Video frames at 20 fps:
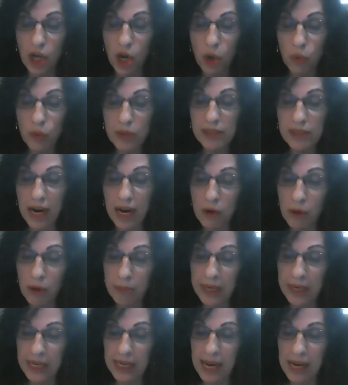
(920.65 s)
with
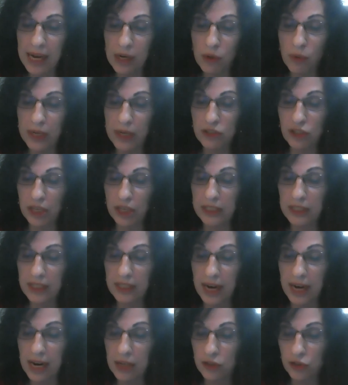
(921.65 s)
Arabic language and
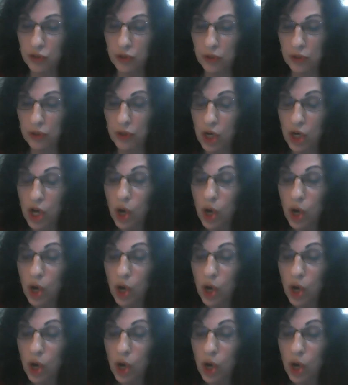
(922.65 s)
culture,